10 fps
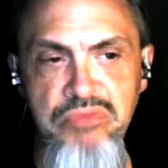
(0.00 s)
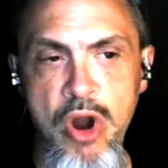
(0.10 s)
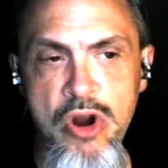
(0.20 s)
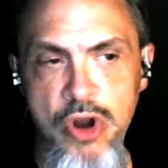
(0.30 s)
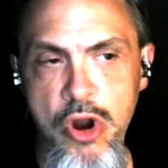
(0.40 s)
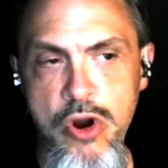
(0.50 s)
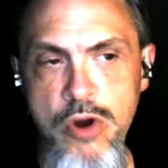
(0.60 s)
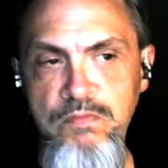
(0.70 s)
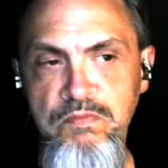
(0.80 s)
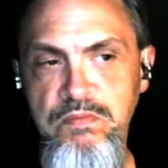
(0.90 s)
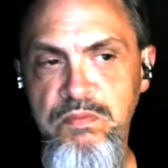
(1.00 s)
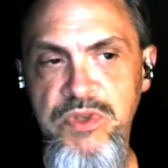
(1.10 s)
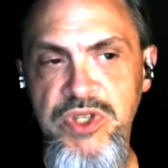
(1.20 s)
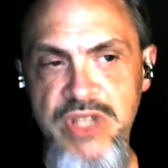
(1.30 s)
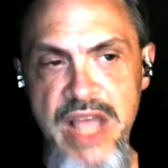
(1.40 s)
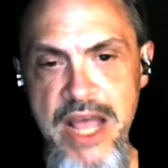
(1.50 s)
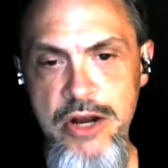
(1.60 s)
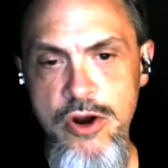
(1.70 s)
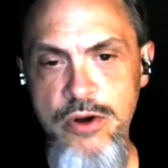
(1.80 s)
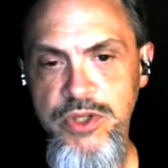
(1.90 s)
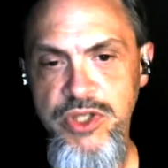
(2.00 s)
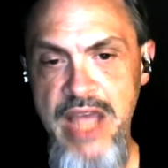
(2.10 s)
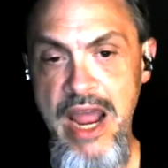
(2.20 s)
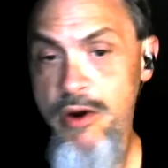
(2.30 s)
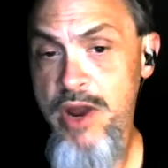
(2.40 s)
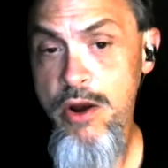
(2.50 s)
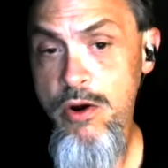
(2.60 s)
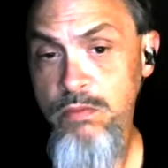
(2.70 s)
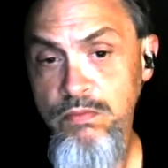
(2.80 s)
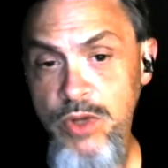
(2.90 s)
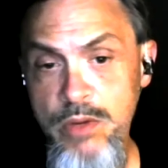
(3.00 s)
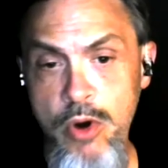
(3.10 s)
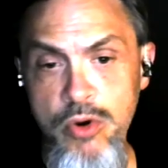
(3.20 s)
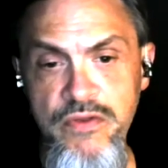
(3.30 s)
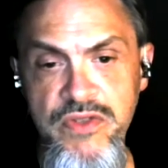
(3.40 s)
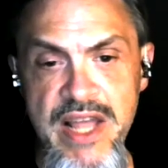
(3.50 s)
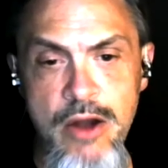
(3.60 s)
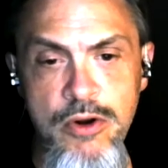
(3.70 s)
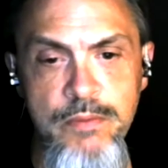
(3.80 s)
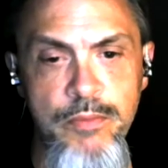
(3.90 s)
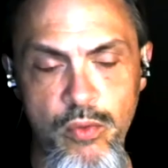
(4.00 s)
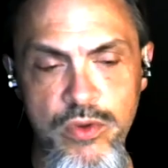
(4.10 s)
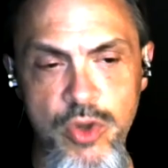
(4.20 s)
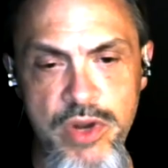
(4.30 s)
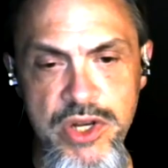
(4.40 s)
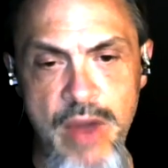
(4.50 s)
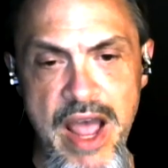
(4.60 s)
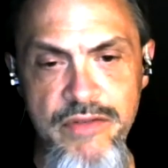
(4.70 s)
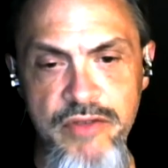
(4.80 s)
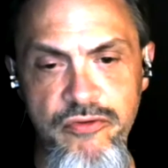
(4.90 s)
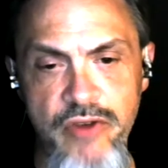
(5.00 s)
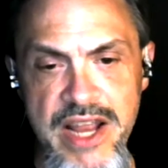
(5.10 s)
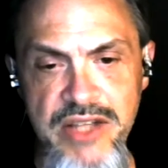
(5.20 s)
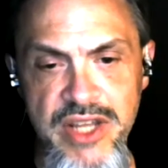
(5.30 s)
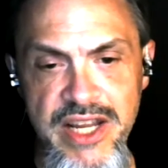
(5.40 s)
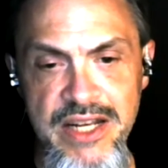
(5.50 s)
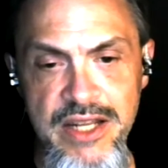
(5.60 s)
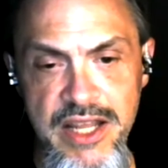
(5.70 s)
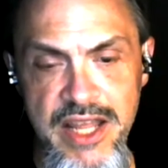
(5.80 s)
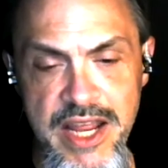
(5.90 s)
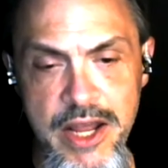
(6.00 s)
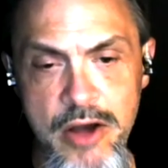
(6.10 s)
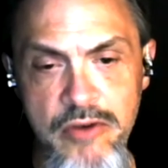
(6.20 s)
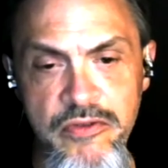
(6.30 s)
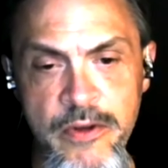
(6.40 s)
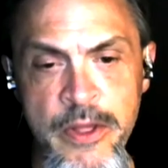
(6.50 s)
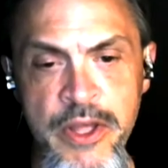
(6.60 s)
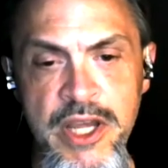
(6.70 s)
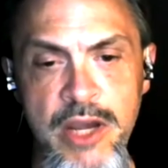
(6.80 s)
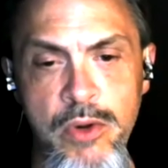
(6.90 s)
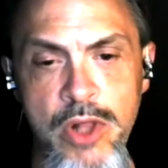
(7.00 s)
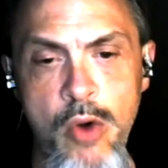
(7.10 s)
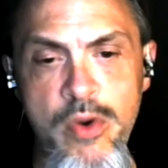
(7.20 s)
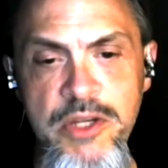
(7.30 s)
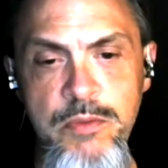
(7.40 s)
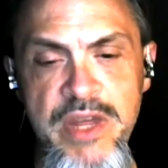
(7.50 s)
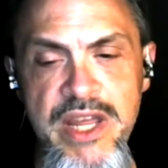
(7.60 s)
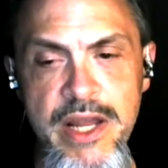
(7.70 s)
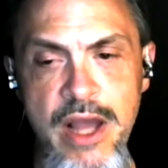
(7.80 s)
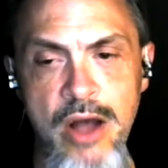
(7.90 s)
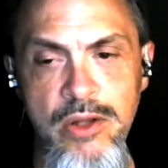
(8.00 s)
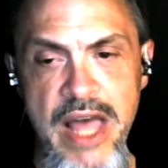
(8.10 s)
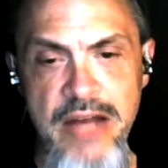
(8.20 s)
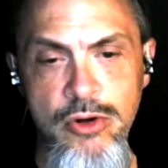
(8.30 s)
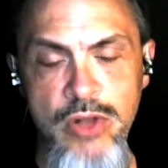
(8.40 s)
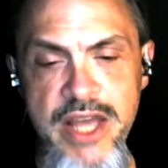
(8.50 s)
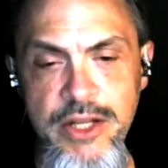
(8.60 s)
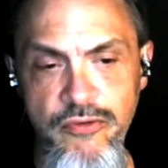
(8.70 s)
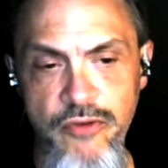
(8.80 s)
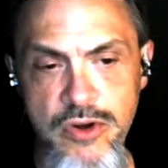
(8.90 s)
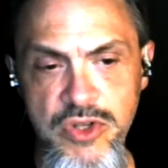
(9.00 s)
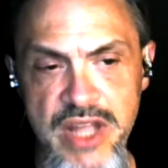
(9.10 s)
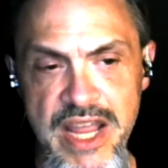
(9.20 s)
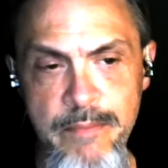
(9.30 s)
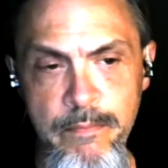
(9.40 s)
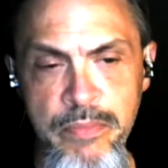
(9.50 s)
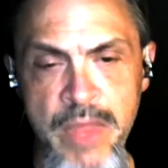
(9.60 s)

darker, sadder, scarier emotive sound. So when you have the phrase in the key of, it will always be a letter like the first name,